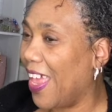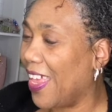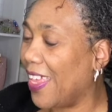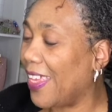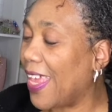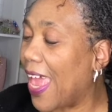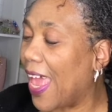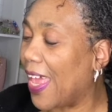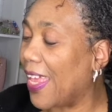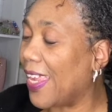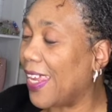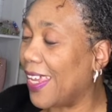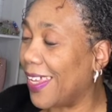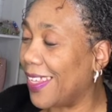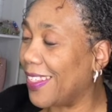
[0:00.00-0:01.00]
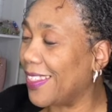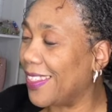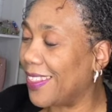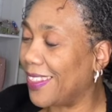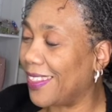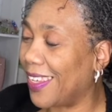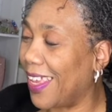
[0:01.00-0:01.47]
Yeah, it
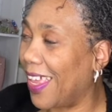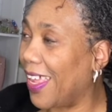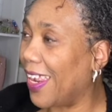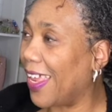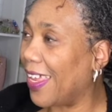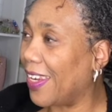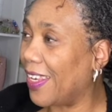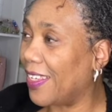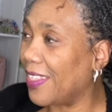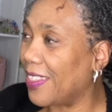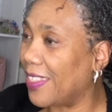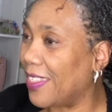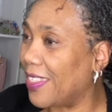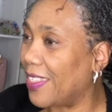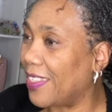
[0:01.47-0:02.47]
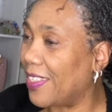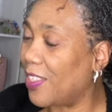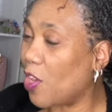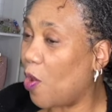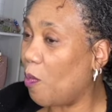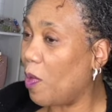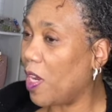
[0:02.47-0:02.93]
is. It is.
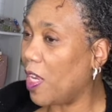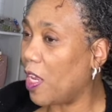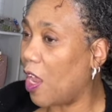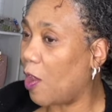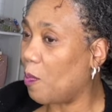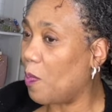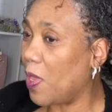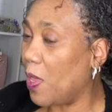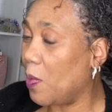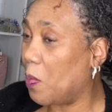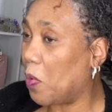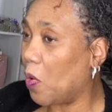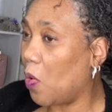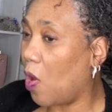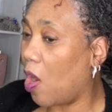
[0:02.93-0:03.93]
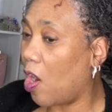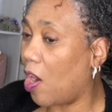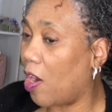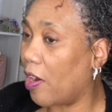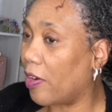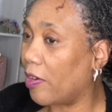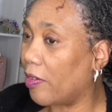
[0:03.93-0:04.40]
So many young people
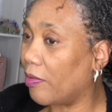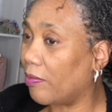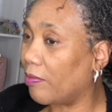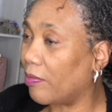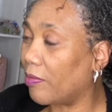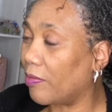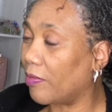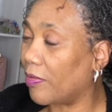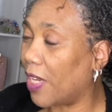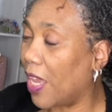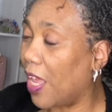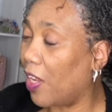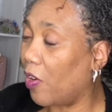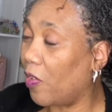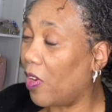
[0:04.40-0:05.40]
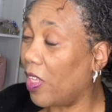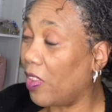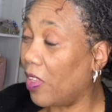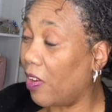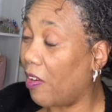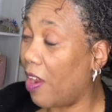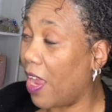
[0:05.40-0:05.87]
are coloring
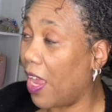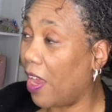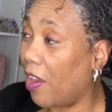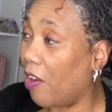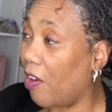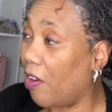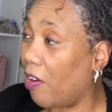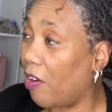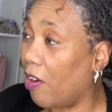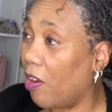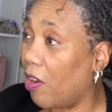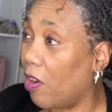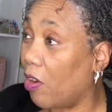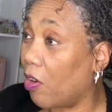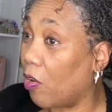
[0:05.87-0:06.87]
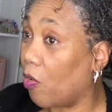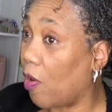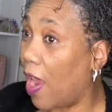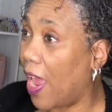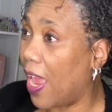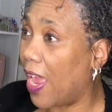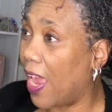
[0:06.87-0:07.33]
their hair
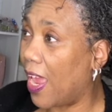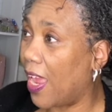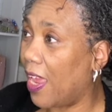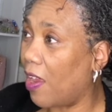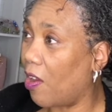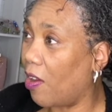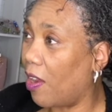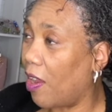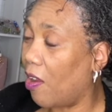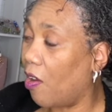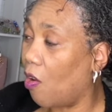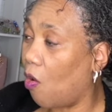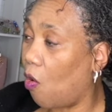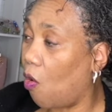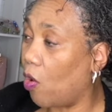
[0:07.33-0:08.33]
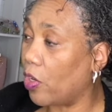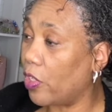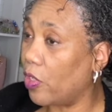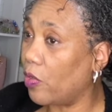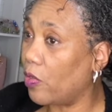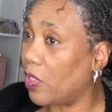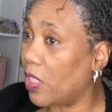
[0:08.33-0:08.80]
gray or
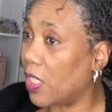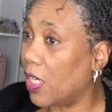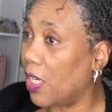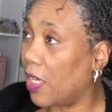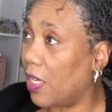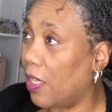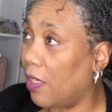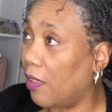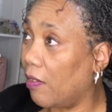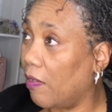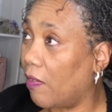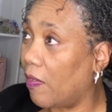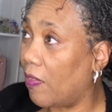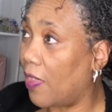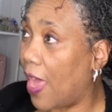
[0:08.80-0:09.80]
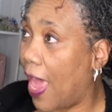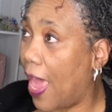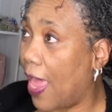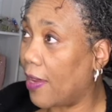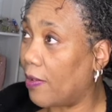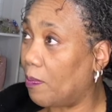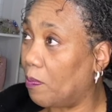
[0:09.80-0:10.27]
using
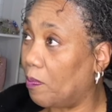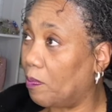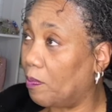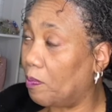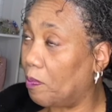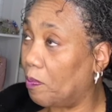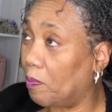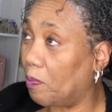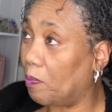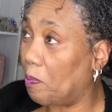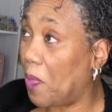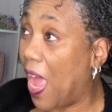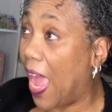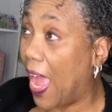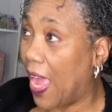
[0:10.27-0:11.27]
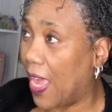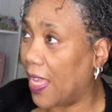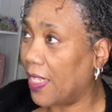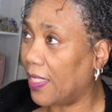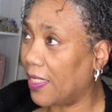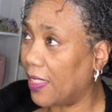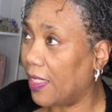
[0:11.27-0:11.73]
that
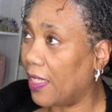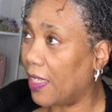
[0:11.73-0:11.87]
paint.